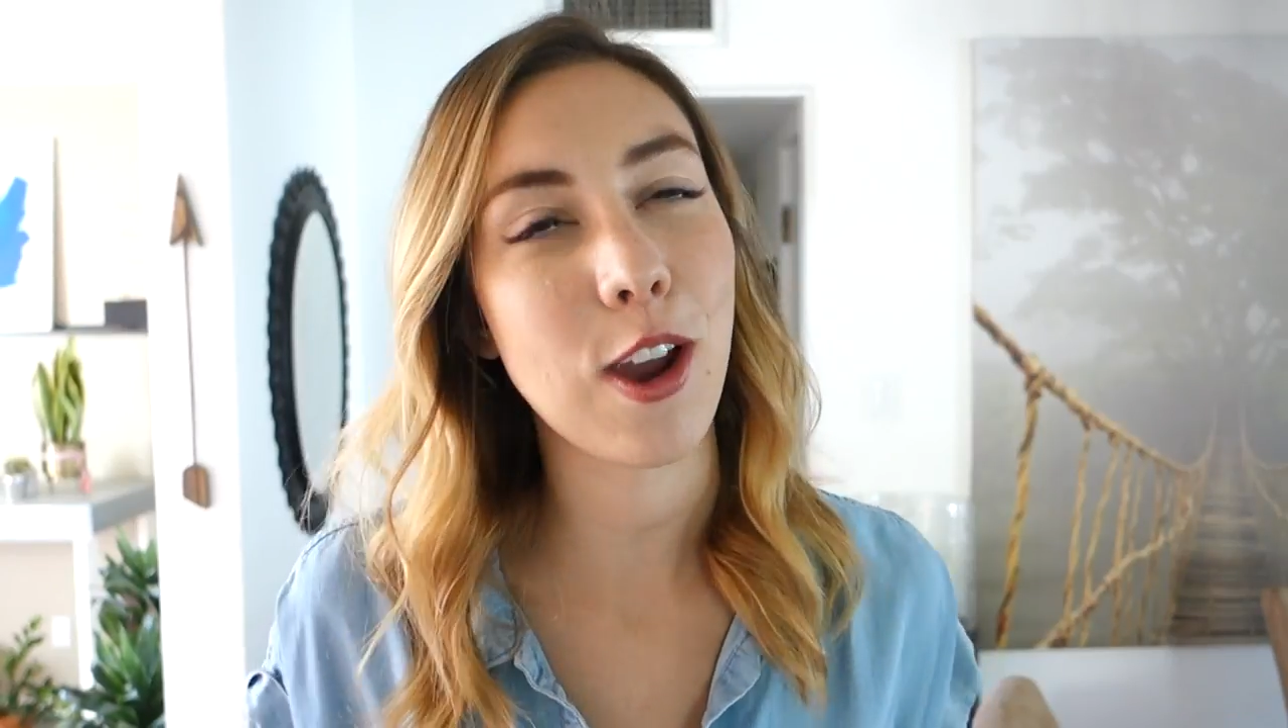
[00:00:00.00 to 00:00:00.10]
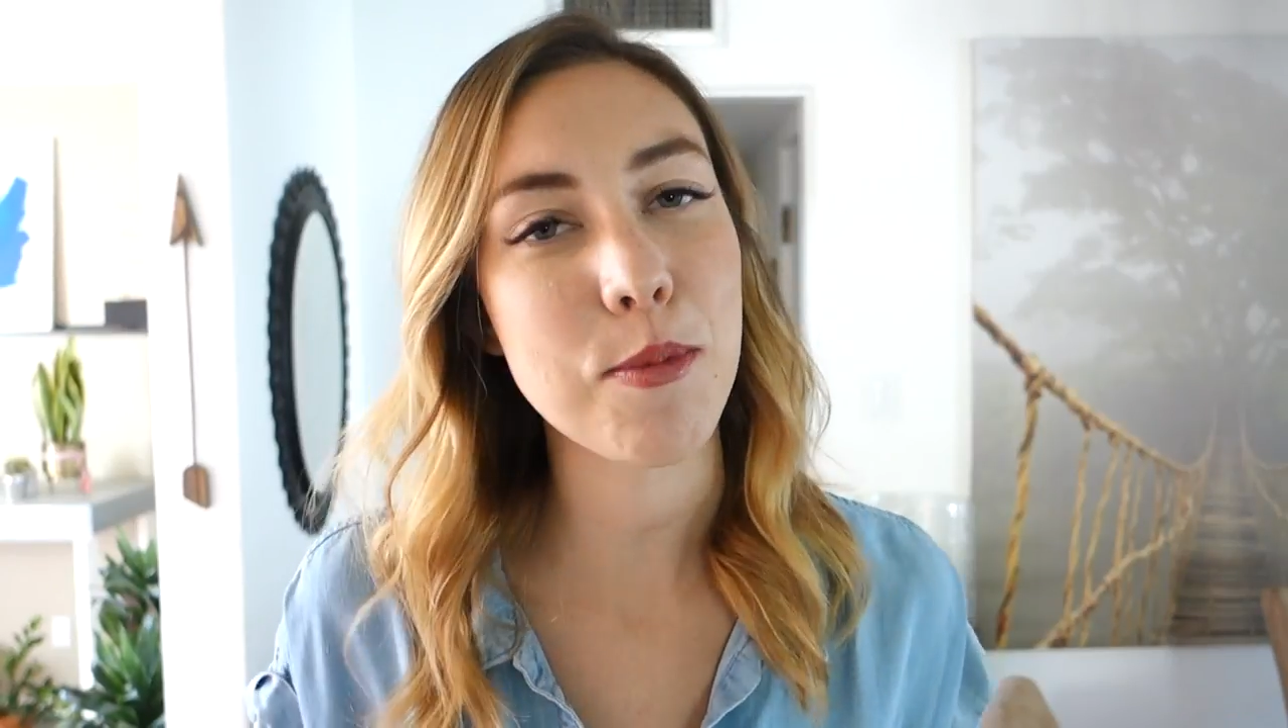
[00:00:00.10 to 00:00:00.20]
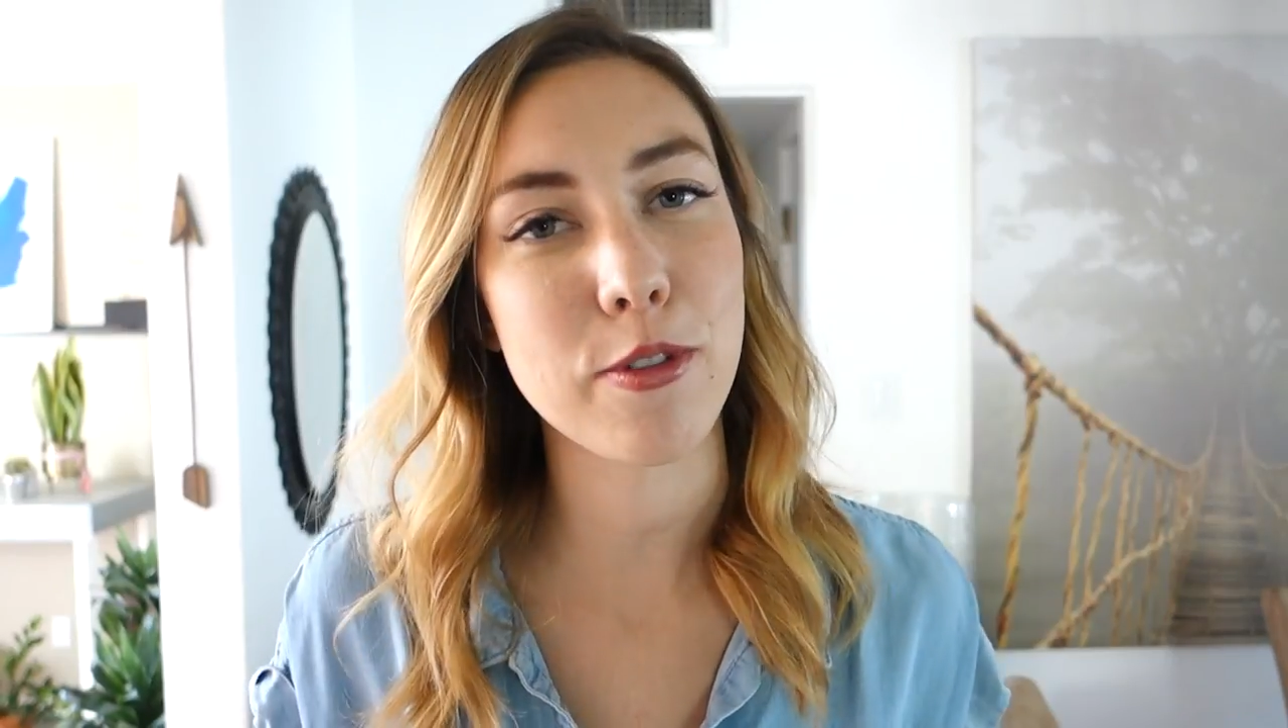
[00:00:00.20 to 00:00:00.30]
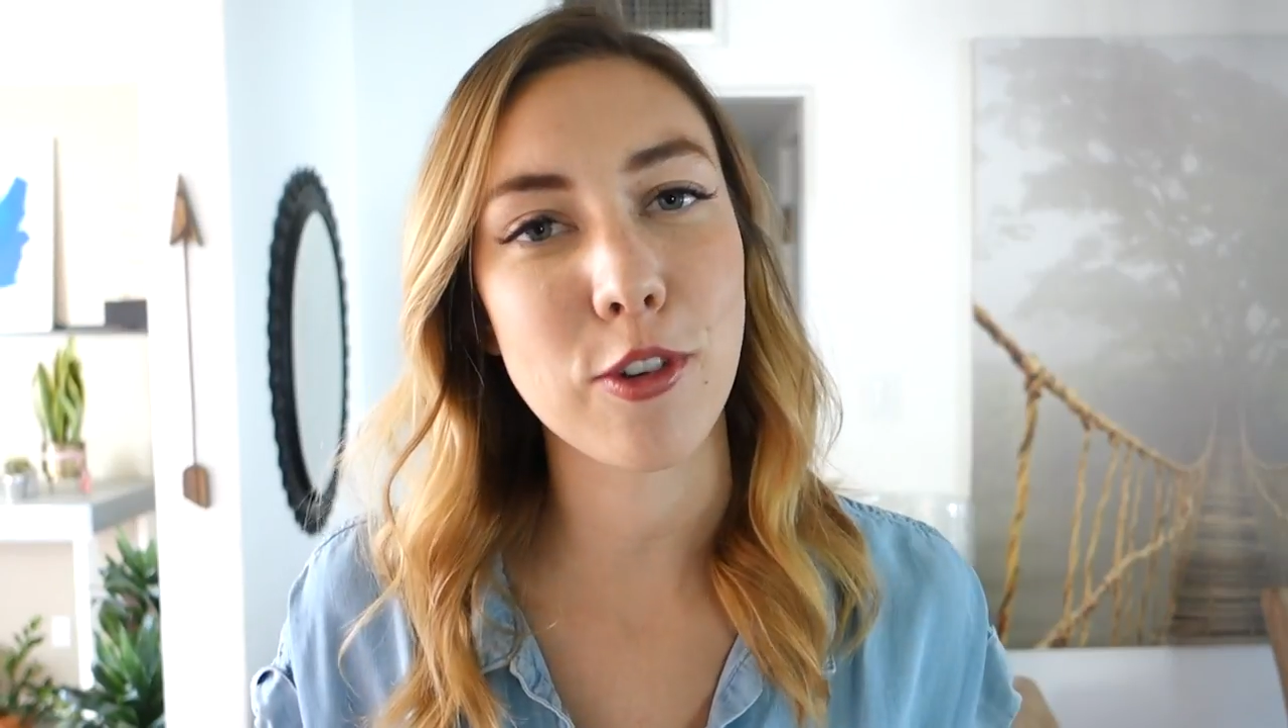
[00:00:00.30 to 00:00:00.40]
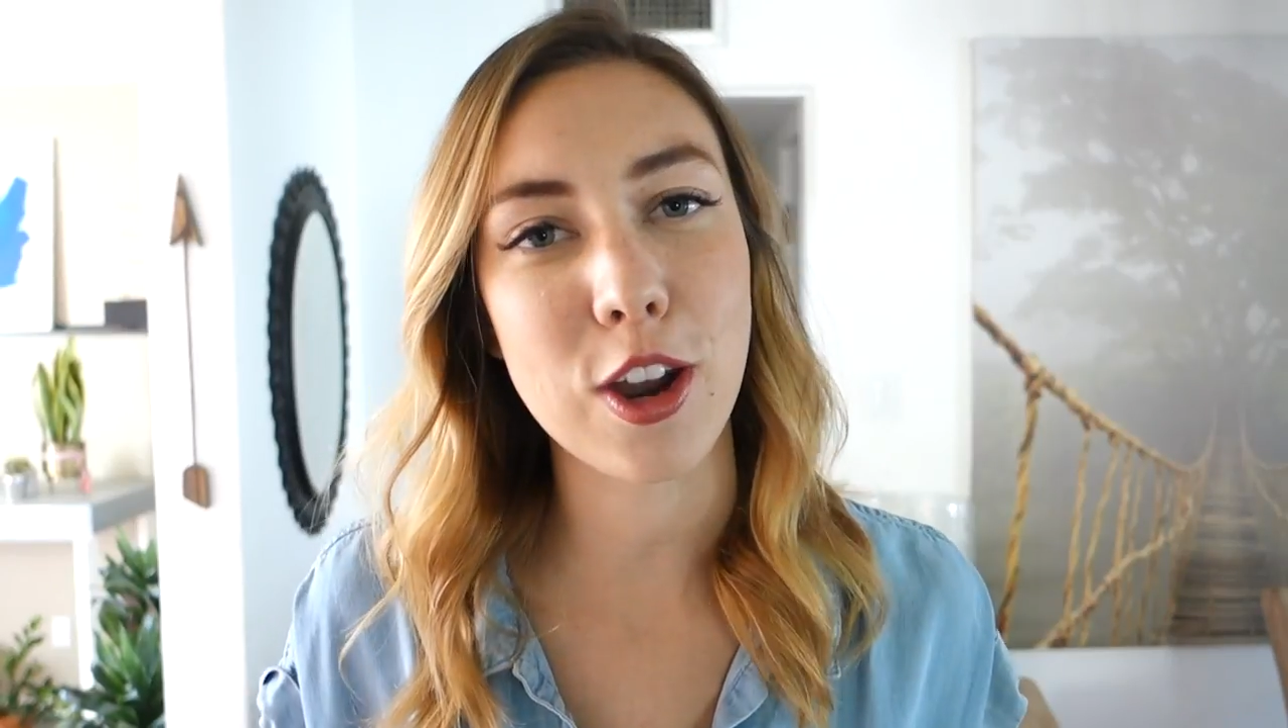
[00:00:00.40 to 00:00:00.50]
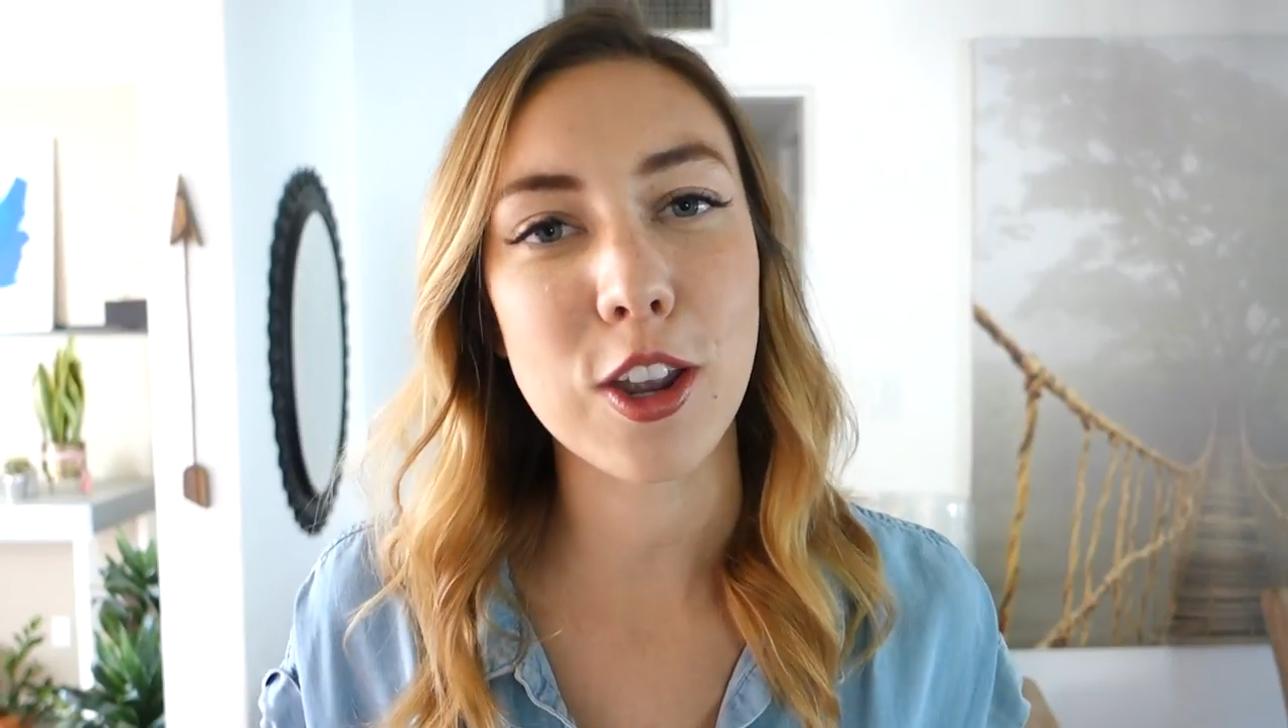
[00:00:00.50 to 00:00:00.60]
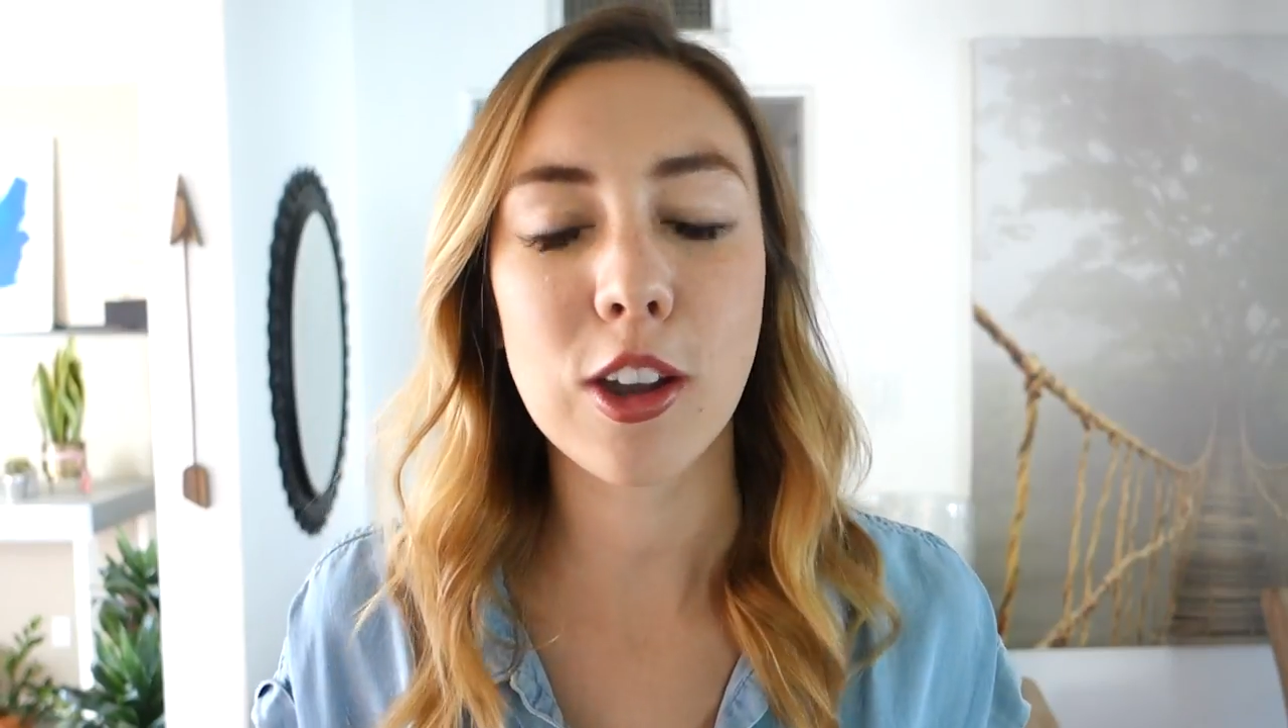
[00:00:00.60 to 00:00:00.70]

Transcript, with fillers: right before I